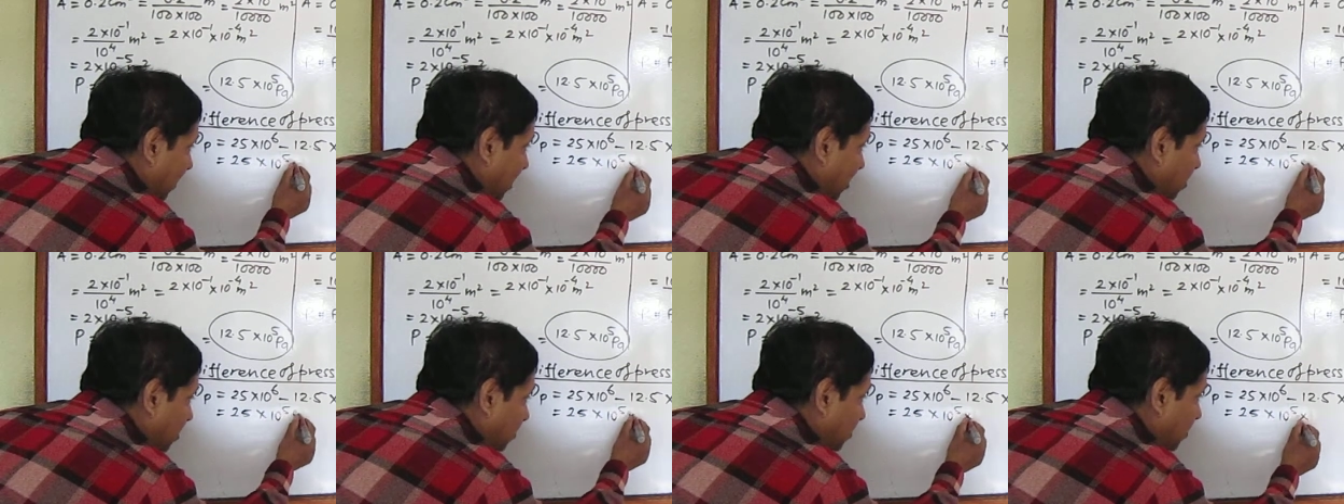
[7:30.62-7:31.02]

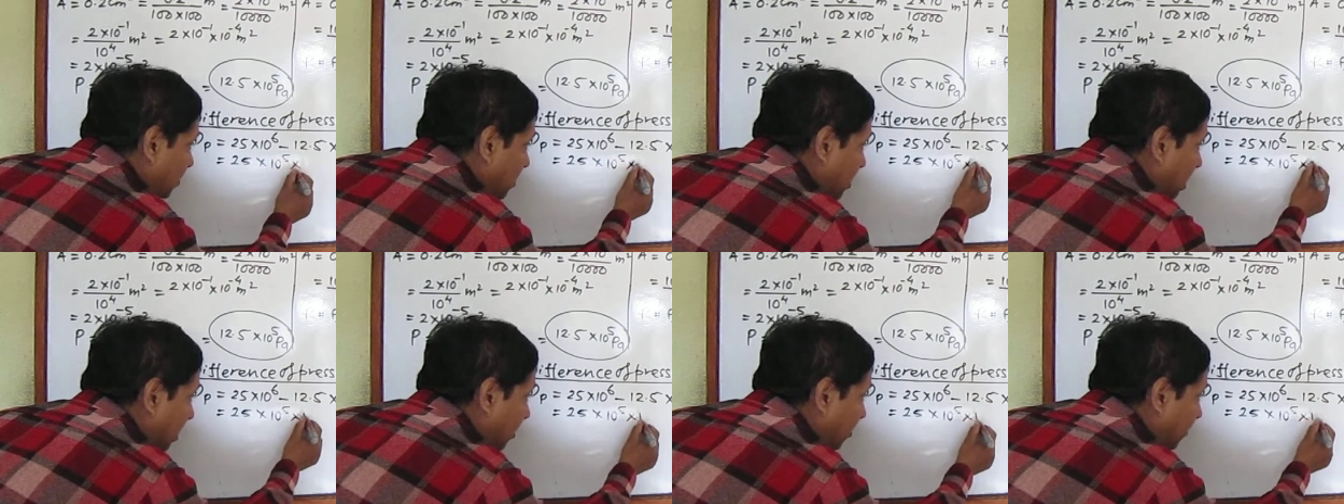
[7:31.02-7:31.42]
into
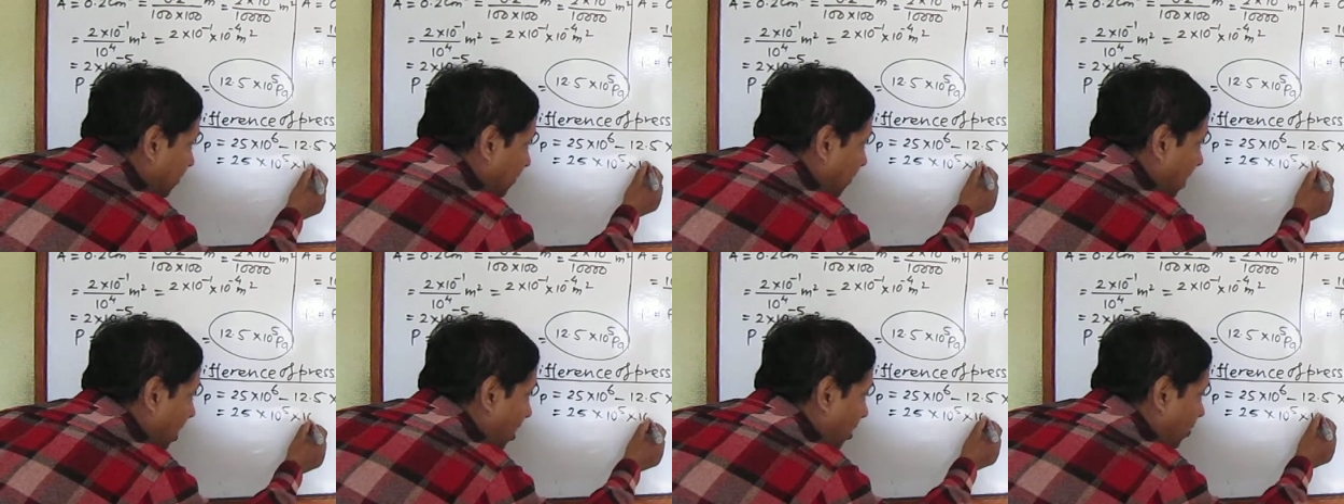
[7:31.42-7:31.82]
10 to the
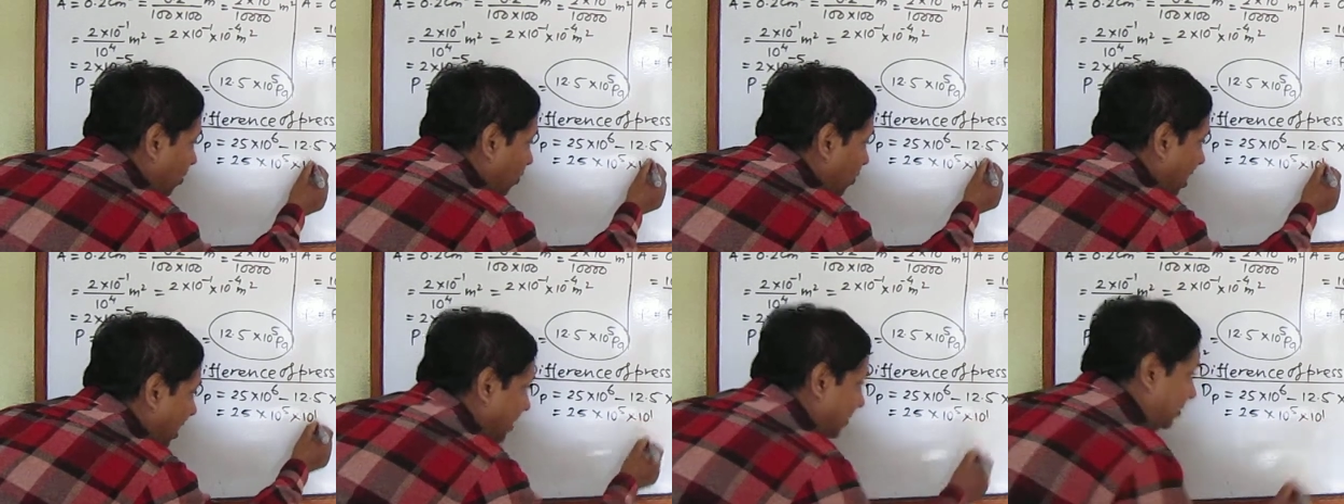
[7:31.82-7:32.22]
power
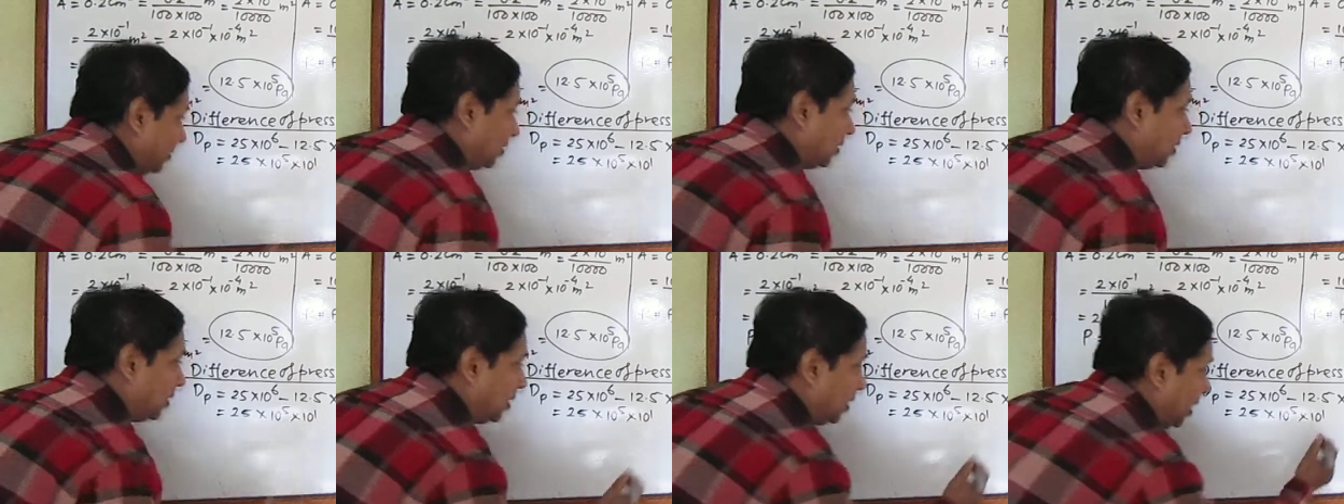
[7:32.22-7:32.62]
1.
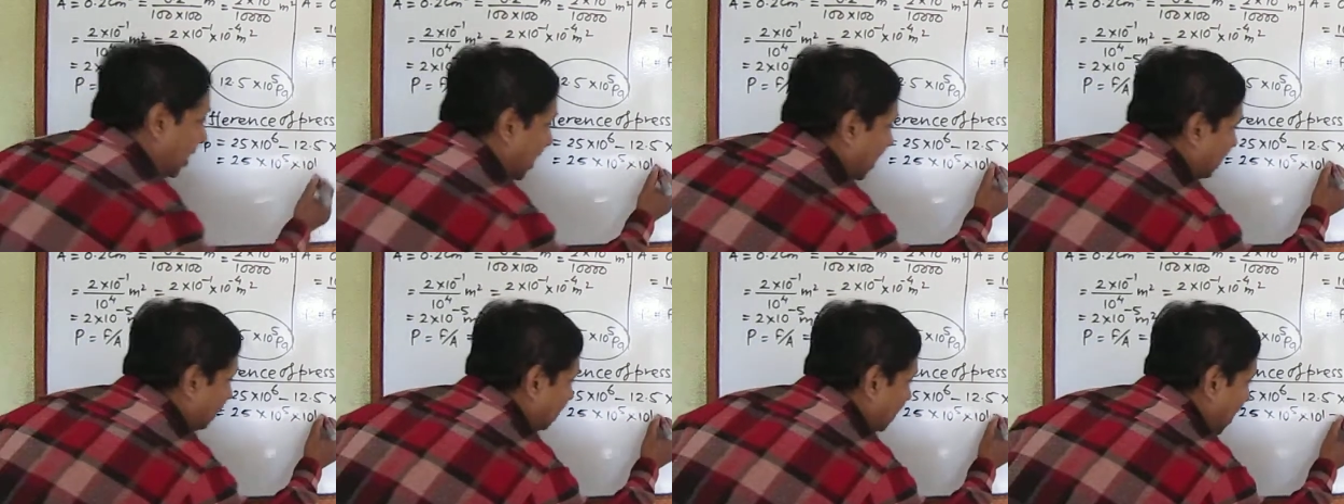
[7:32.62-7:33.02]

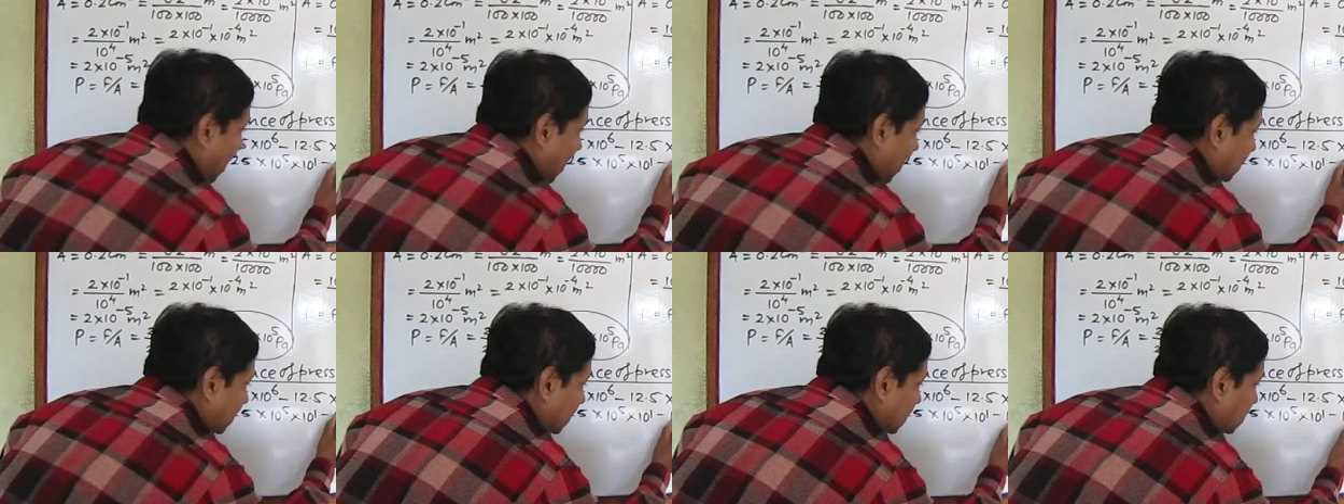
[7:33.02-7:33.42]
And
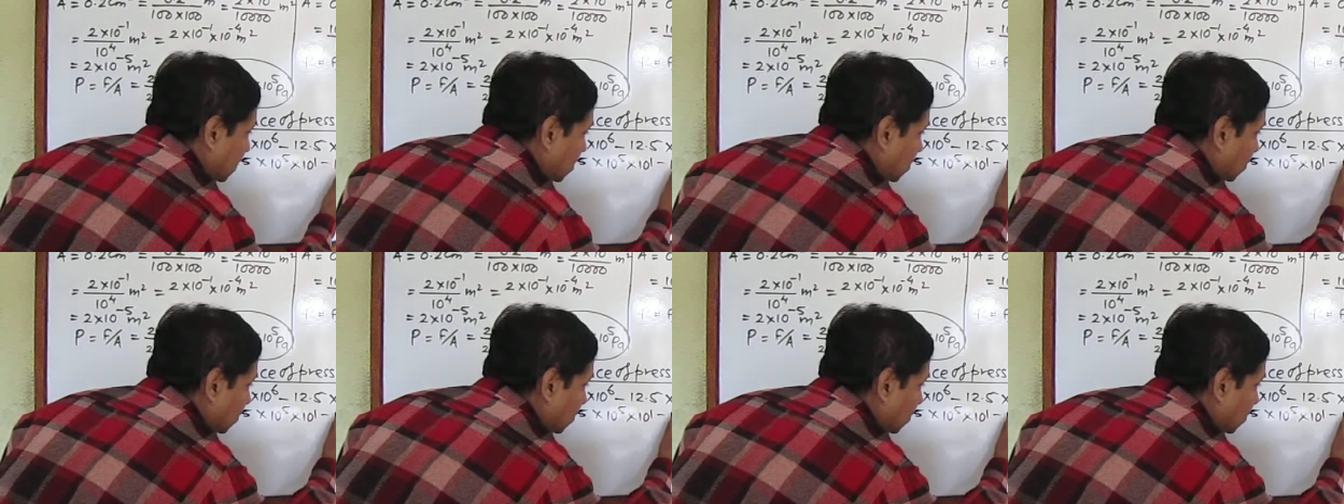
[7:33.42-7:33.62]
minus